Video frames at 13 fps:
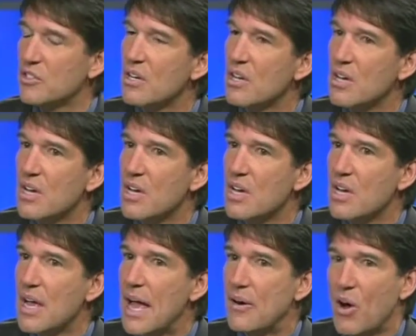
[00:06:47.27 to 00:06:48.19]
Yeah.
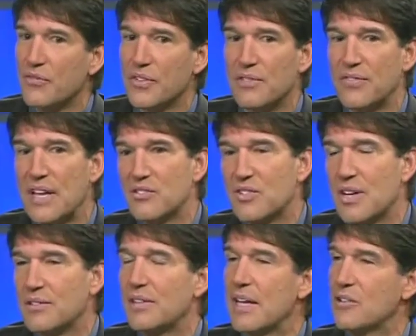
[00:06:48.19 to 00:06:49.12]
And often if they
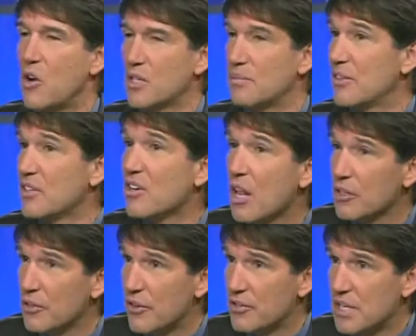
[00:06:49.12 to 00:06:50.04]
said that they talked about the
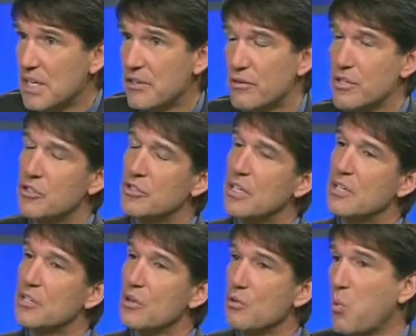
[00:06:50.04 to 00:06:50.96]
color of their teeth, they're interested
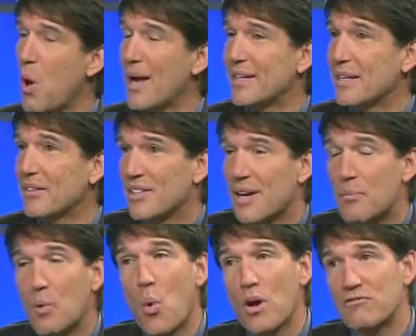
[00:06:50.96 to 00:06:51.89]
in tooth whitening. The
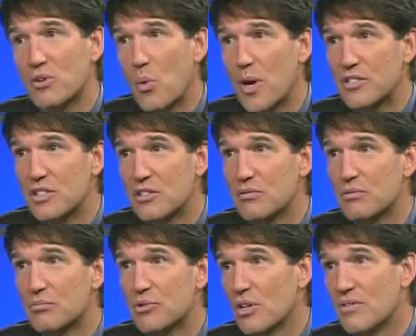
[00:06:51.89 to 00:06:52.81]
#1 requested
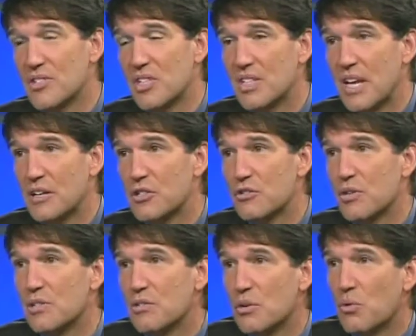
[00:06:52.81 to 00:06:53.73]
service in
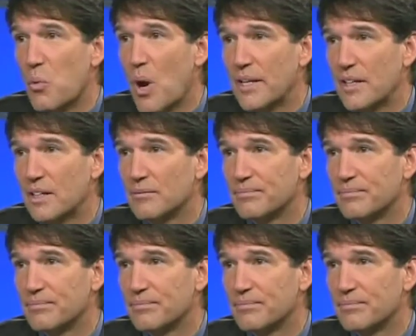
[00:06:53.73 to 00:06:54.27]
dentistry is tooth whitening.